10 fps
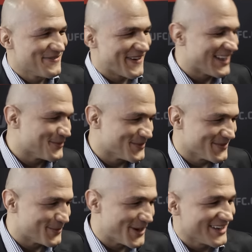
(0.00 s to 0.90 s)
fight
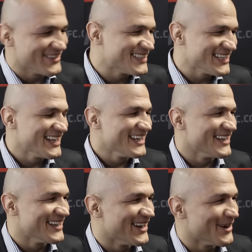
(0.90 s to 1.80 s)
world,
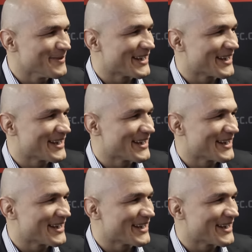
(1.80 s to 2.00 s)
you know.